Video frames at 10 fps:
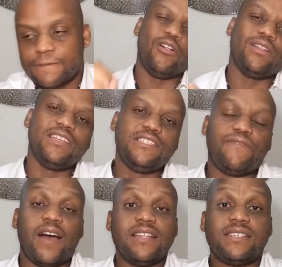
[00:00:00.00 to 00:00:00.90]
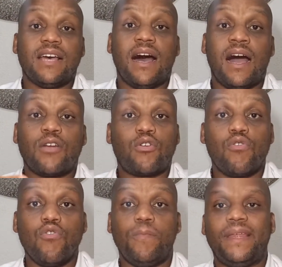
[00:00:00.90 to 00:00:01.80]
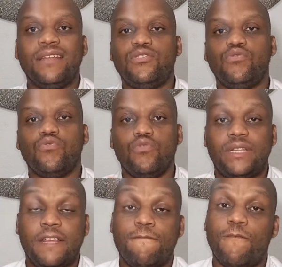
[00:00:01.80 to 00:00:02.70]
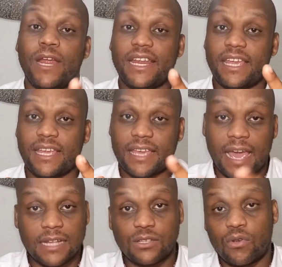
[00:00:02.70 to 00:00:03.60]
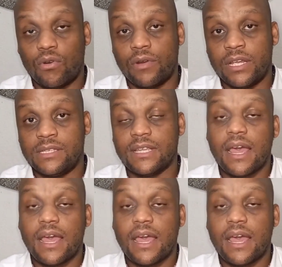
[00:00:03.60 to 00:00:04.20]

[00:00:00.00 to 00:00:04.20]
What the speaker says: All these funds are grouped into different categories,